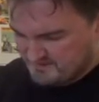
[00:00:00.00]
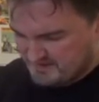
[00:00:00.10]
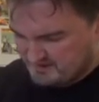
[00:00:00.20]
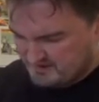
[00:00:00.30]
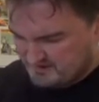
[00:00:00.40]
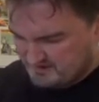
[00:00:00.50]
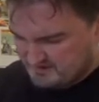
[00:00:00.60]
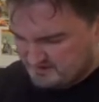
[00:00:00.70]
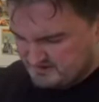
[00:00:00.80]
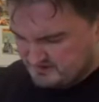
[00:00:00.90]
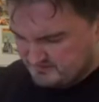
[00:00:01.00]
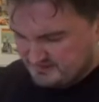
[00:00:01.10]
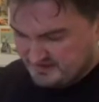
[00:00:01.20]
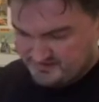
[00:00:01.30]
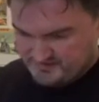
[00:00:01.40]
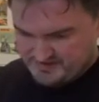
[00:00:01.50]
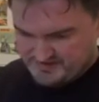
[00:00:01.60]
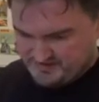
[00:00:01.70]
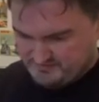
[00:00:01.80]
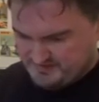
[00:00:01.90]
Okay, that'd be
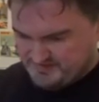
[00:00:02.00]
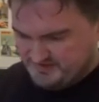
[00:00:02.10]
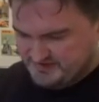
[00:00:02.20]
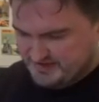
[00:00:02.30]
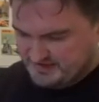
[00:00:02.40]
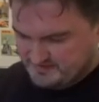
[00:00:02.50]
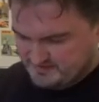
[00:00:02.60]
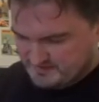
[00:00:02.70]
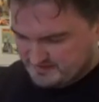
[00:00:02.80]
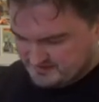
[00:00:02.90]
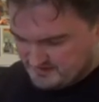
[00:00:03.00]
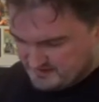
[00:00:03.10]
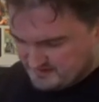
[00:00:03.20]
interesting, Mr. Skin interview, I guess.